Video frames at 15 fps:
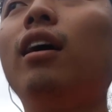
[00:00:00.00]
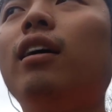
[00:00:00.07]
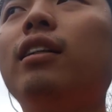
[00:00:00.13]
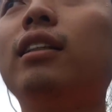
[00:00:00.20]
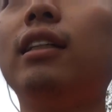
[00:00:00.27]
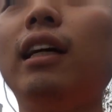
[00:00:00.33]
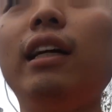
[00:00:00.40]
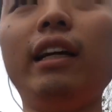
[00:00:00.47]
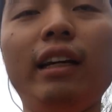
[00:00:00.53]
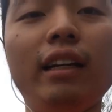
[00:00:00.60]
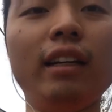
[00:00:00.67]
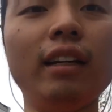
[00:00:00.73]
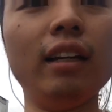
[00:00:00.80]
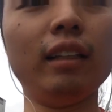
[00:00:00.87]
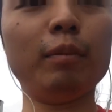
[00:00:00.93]

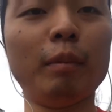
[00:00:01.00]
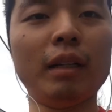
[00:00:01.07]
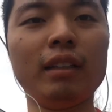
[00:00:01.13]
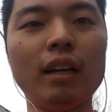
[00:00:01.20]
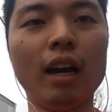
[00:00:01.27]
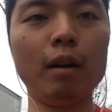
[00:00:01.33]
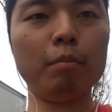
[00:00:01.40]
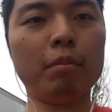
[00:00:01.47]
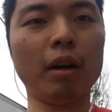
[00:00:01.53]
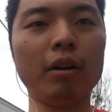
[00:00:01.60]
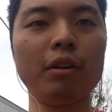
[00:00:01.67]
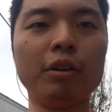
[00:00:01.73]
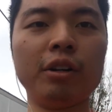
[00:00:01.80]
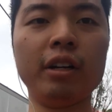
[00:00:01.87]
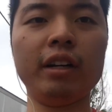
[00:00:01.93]
studying as my top
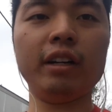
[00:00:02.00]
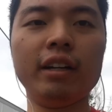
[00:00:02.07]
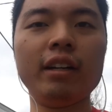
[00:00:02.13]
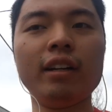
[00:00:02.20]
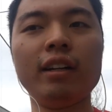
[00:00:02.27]
priority